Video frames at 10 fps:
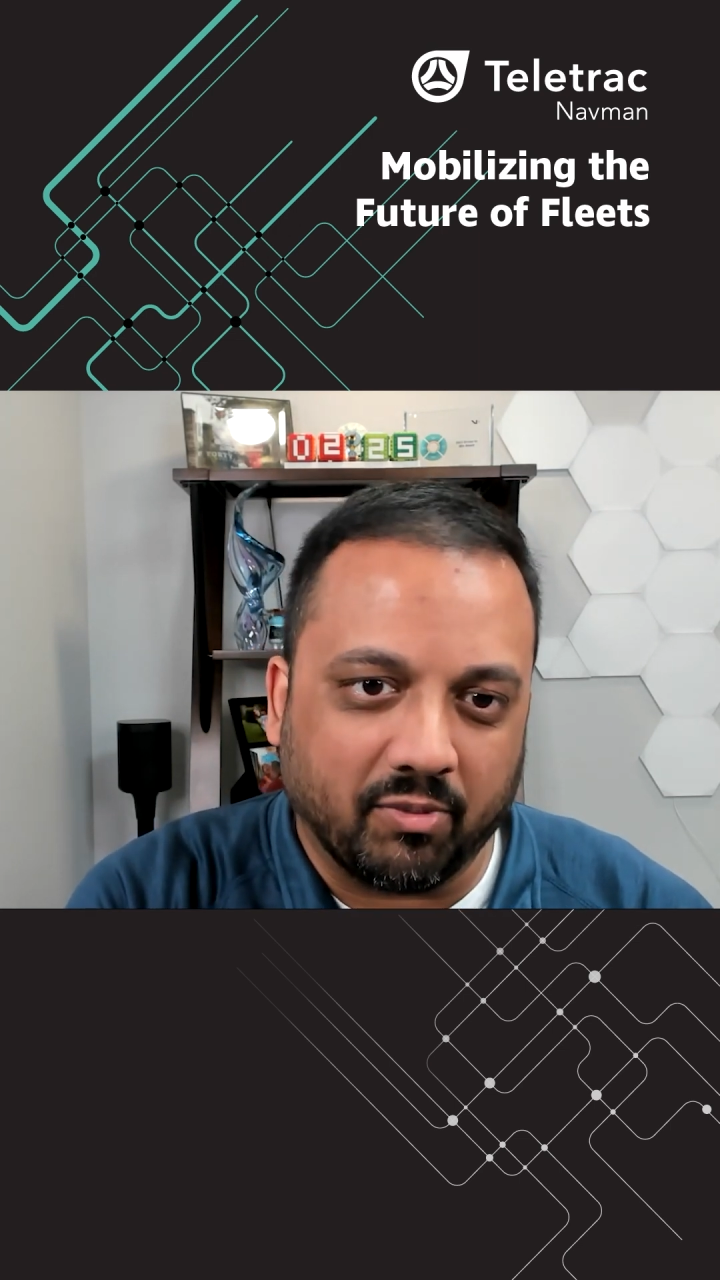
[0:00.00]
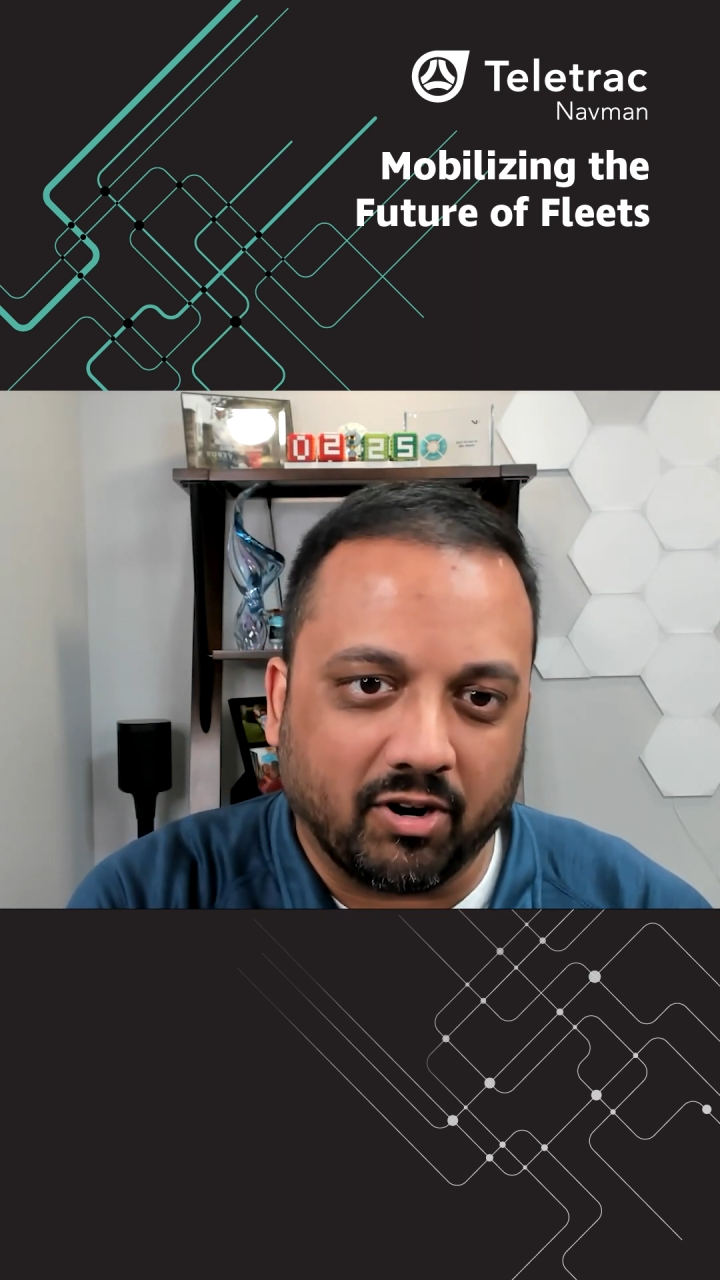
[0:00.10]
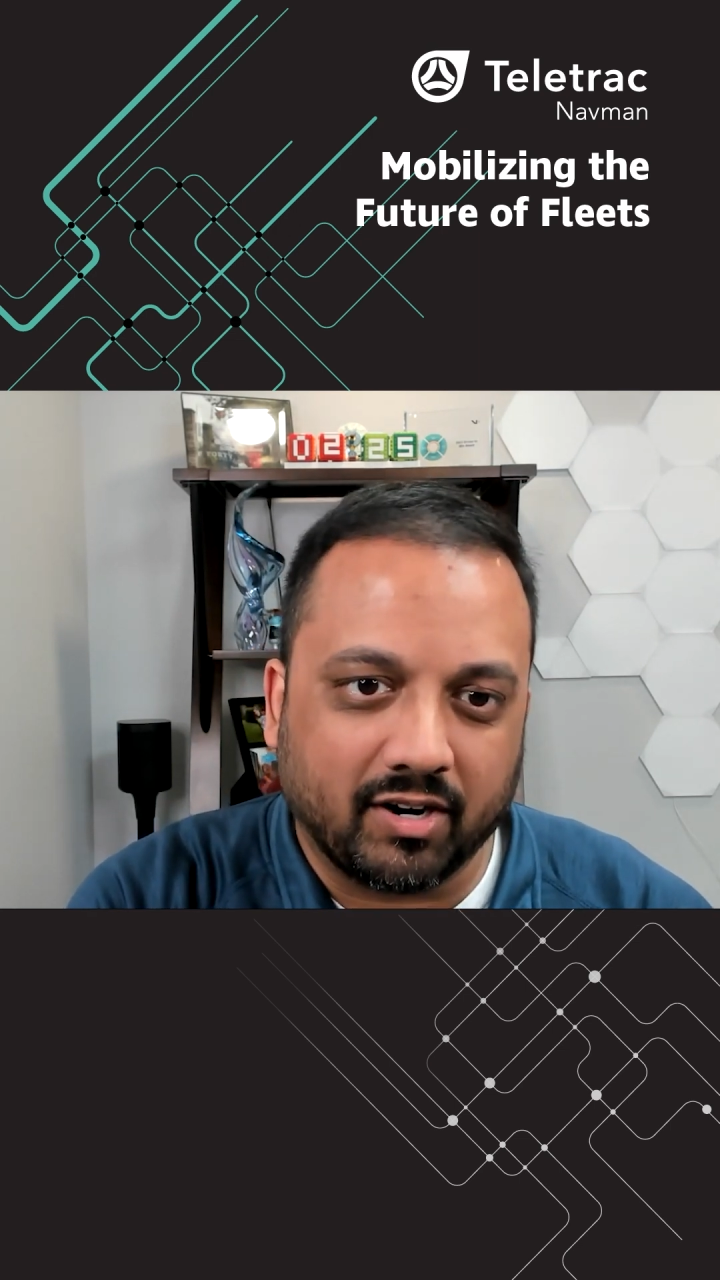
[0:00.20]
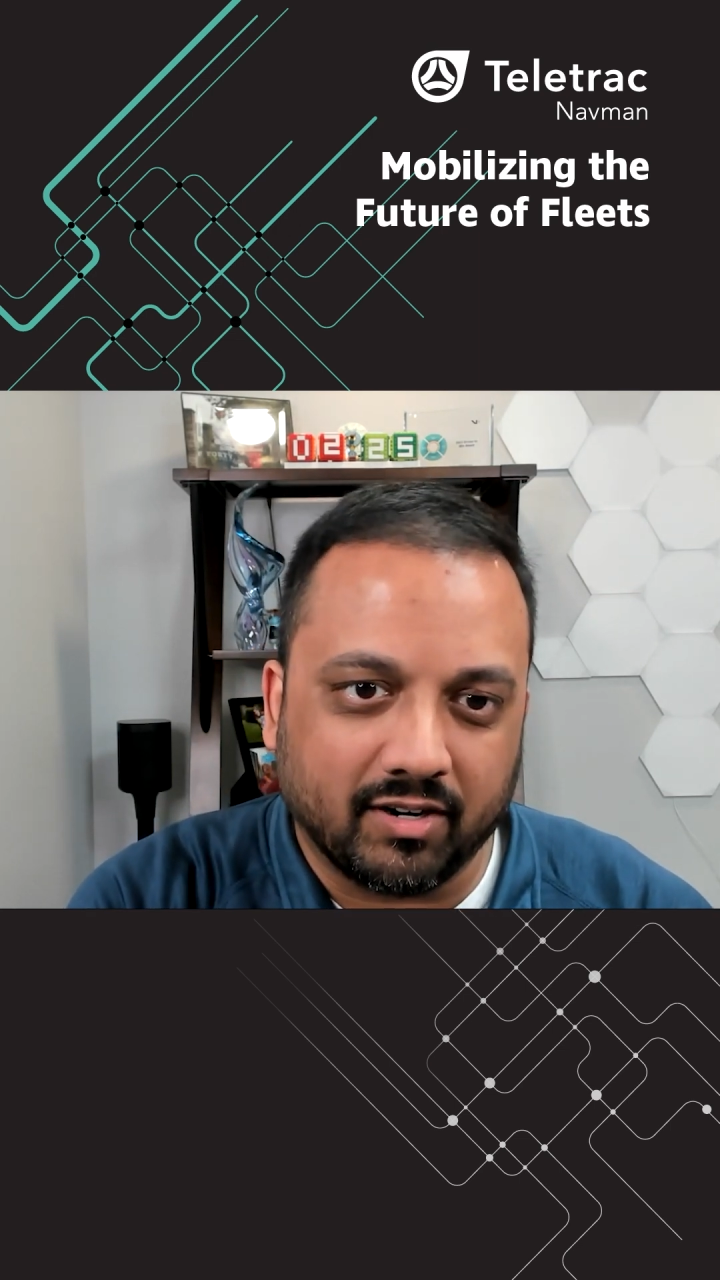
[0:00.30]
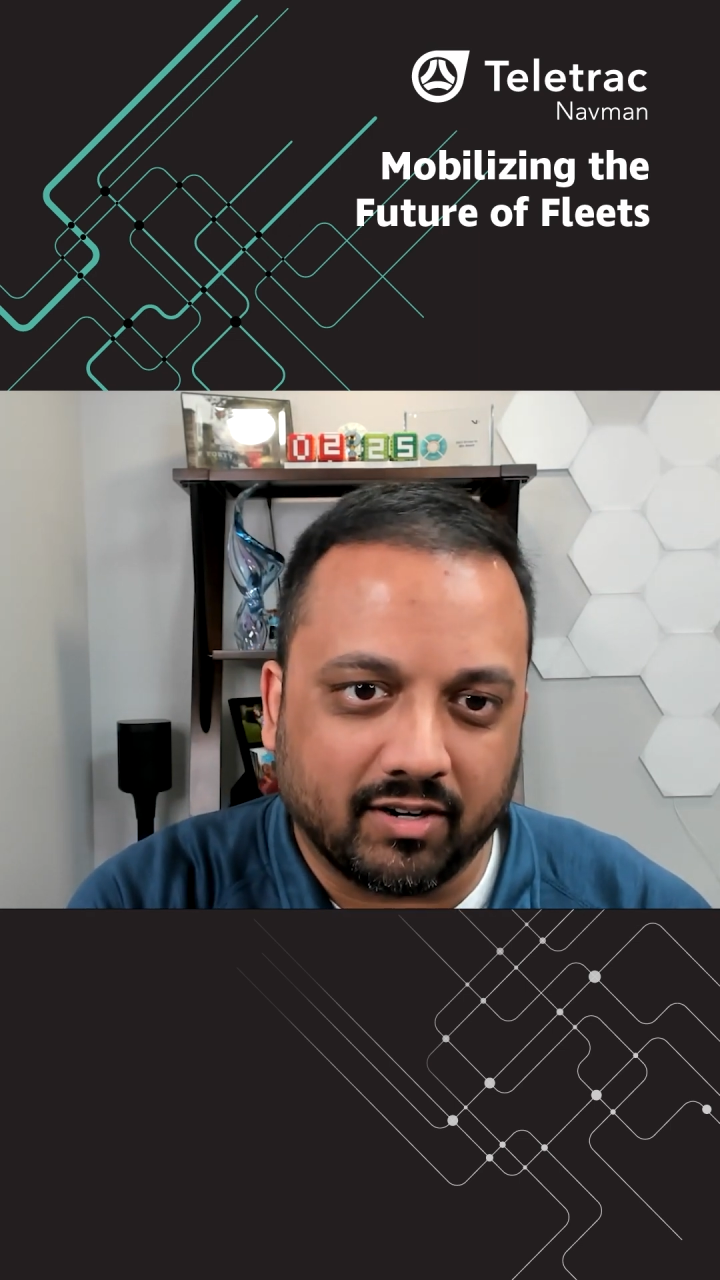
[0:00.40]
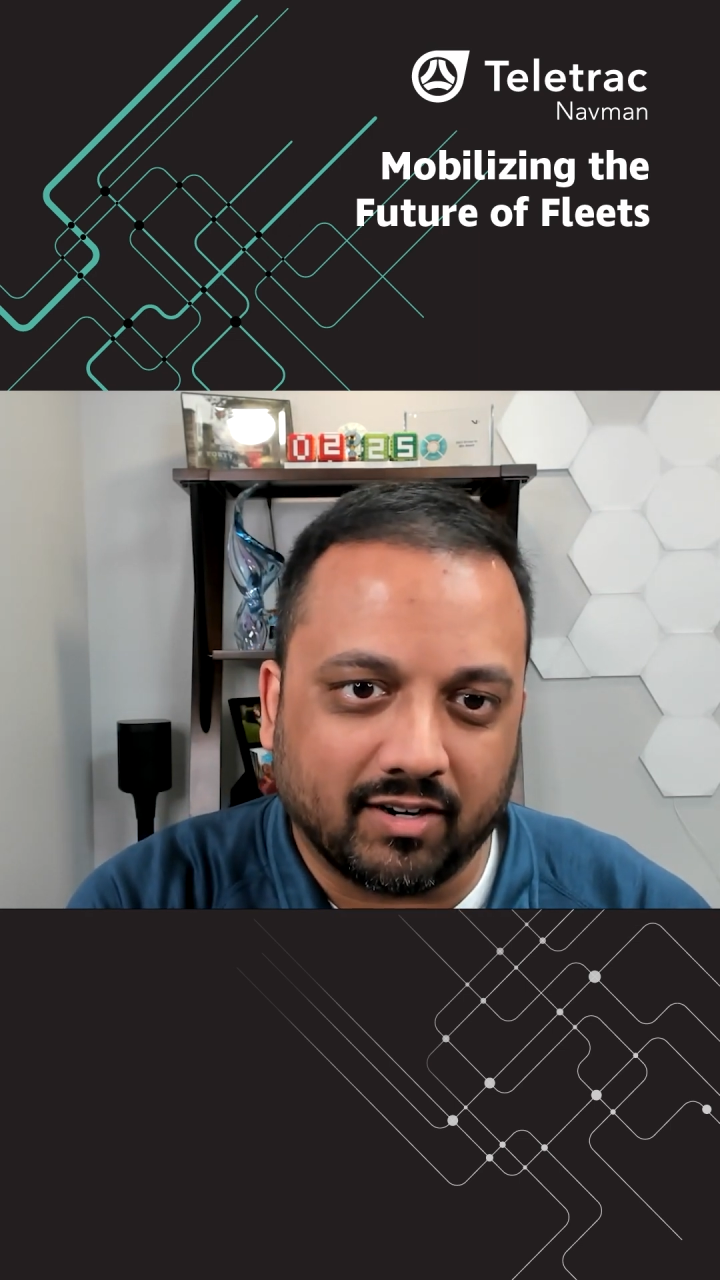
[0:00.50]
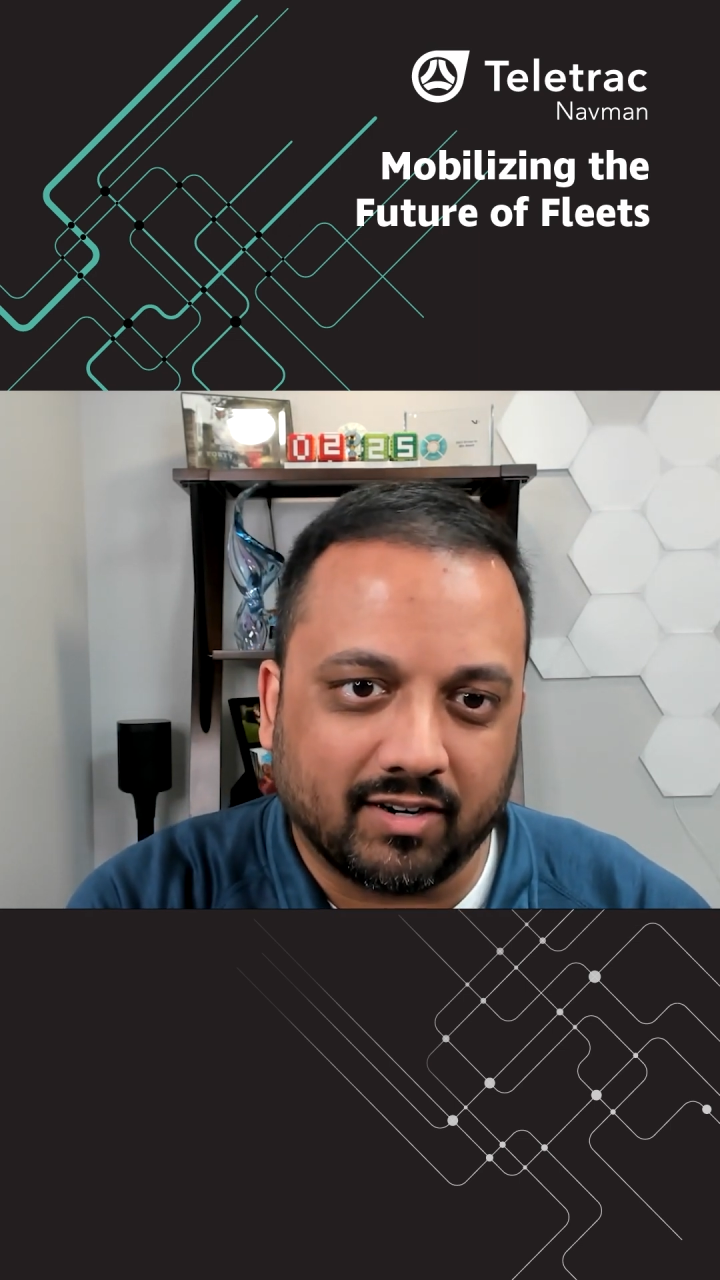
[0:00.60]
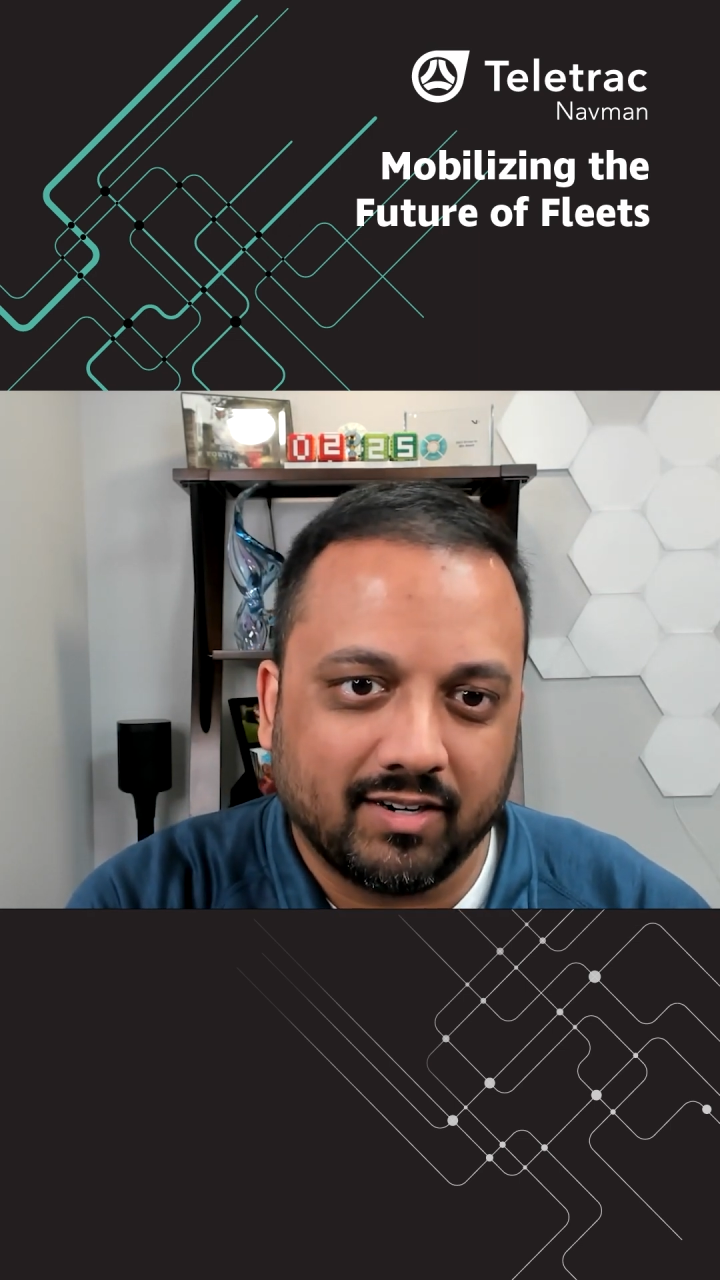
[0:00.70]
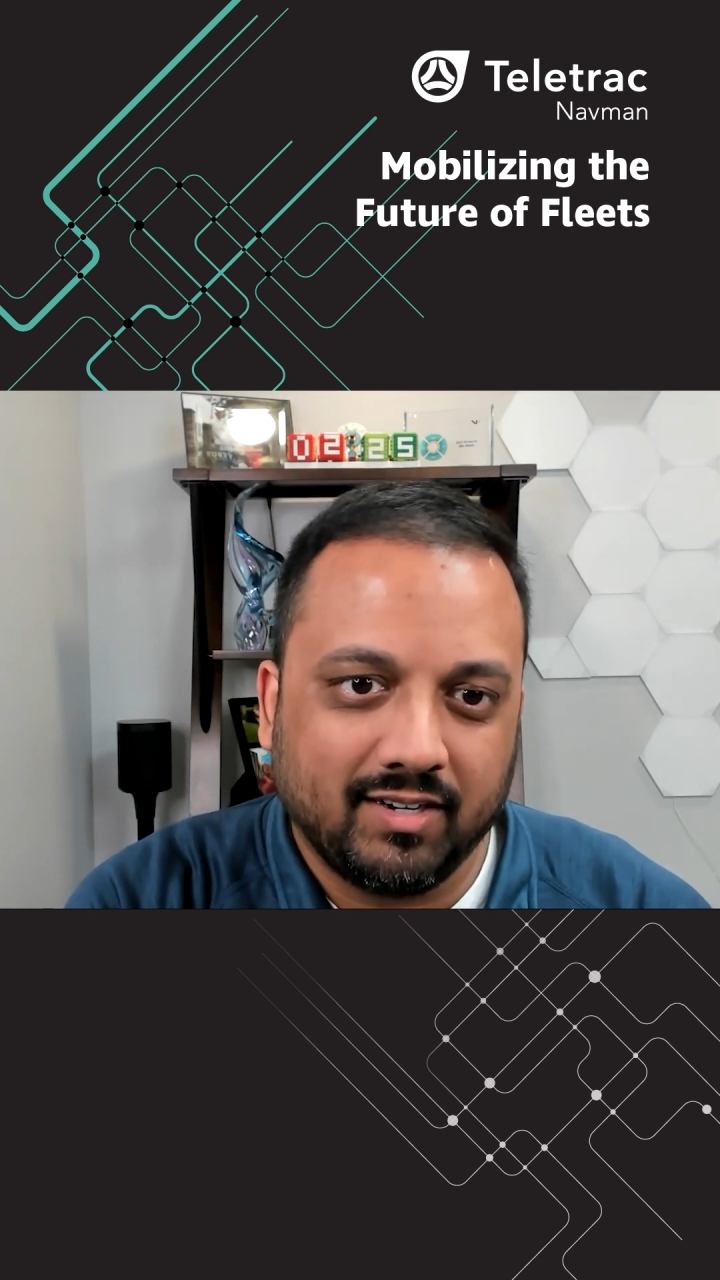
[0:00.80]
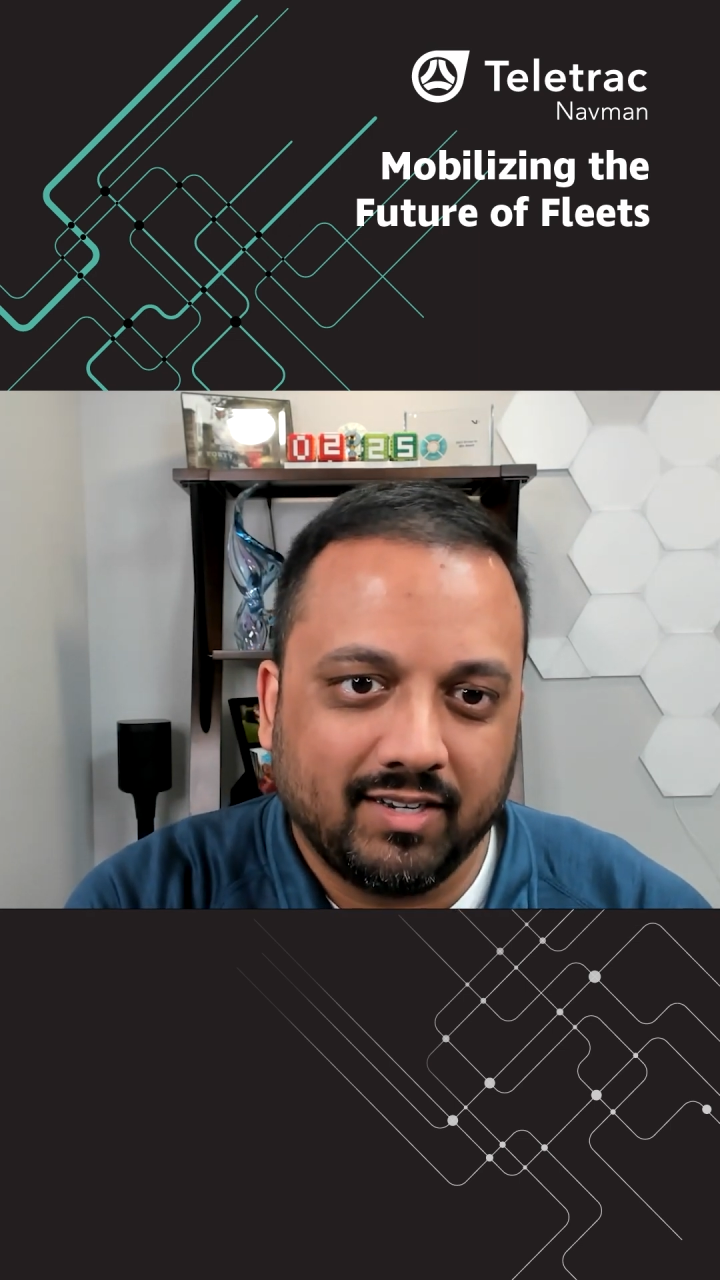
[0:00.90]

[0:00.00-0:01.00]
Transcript: marketer